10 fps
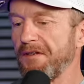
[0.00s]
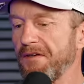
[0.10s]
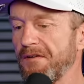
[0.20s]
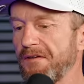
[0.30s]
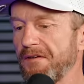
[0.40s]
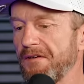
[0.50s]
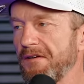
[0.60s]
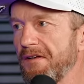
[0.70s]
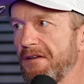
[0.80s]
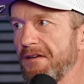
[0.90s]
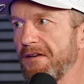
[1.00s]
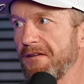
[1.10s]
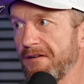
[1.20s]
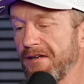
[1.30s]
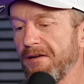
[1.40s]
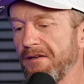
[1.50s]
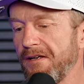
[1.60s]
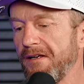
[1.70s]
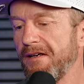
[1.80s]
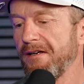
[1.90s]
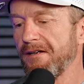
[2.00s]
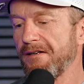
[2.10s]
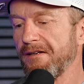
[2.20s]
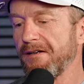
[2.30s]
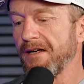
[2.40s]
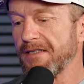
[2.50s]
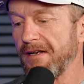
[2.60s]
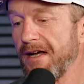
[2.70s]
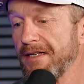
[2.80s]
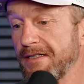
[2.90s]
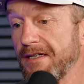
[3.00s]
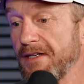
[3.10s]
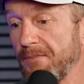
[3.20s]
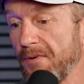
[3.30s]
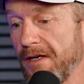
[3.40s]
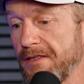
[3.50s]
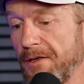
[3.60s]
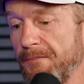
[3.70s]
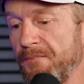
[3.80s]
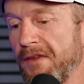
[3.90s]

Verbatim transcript: You know, and, yep. and, it's going to cause the glasses not to break too.